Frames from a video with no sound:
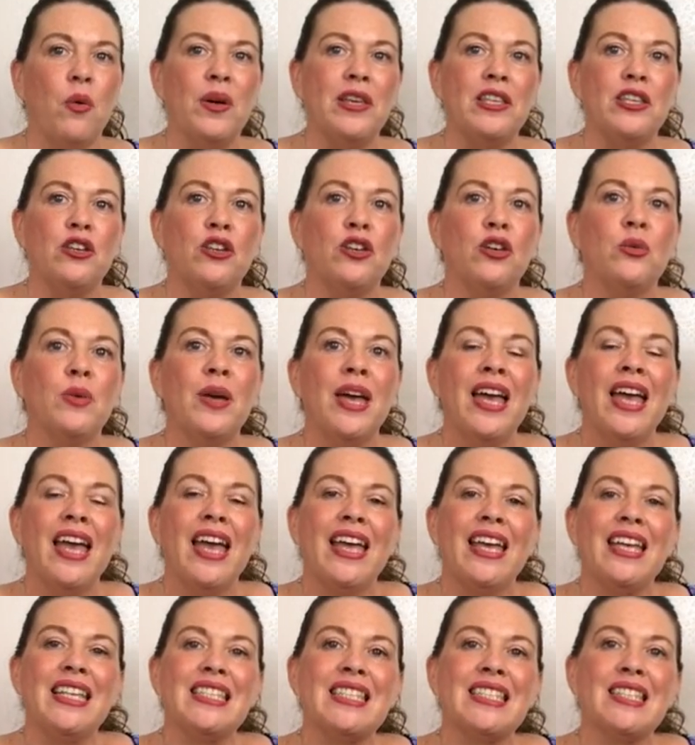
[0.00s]
you
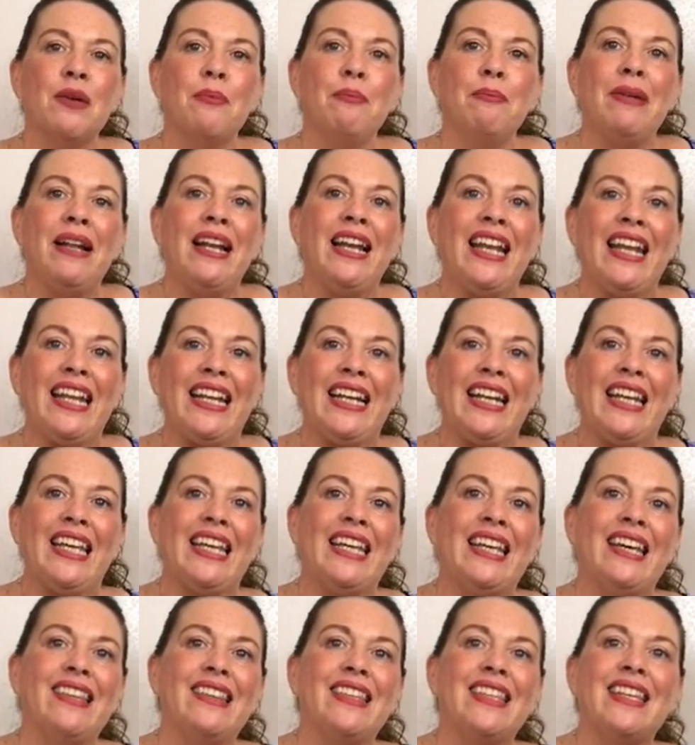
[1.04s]
is
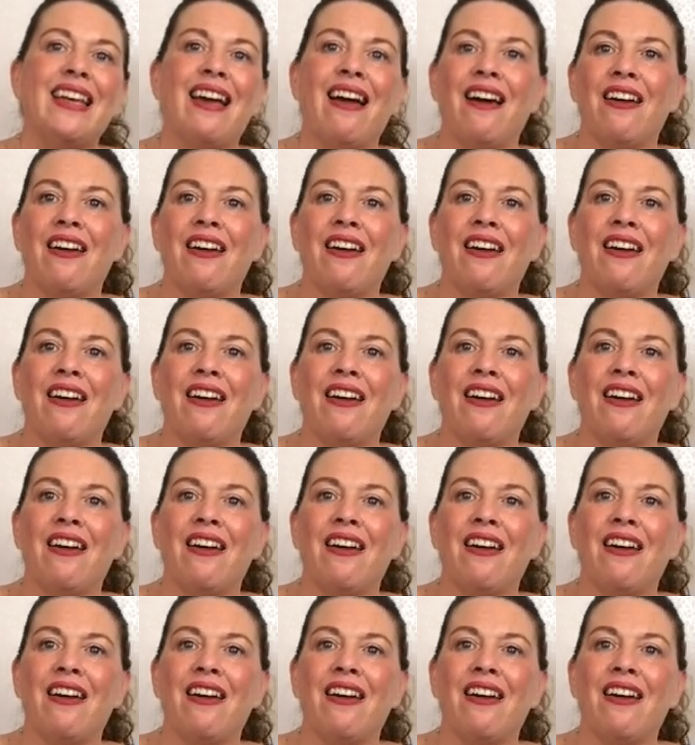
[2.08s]
completely at the